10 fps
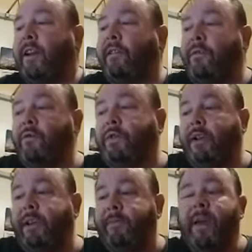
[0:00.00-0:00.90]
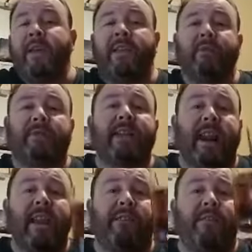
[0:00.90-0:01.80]
Unfortunately, there was
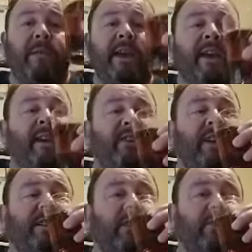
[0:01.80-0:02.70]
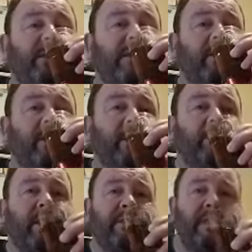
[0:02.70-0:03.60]
none left for me. Cheers. I'll just have a quick
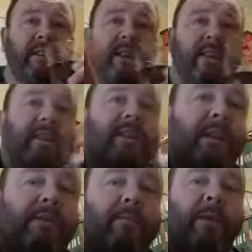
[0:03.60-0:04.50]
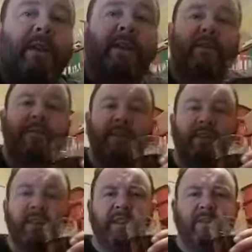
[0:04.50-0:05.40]
swig of this lovely beer. Did I
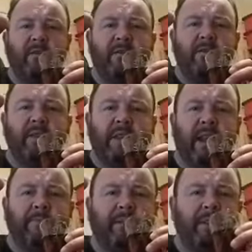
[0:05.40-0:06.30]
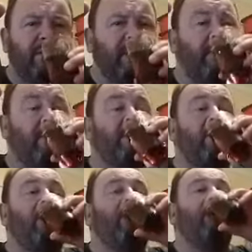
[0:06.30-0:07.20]
mention it? Oh, it's absolutely
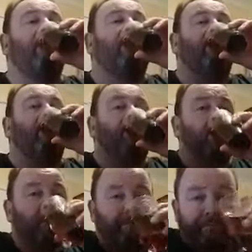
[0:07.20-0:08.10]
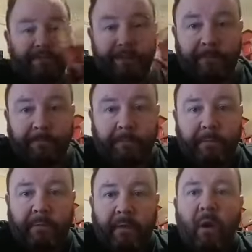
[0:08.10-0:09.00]
beautiful. Mm.
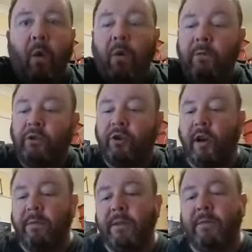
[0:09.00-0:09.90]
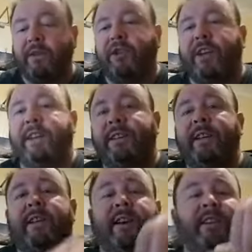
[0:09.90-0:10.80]
Oh, and we'll try it with a bit of cheese.
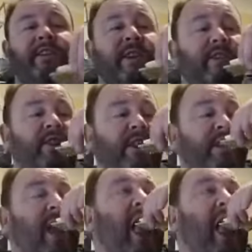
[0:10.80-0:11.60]
I did say cheese.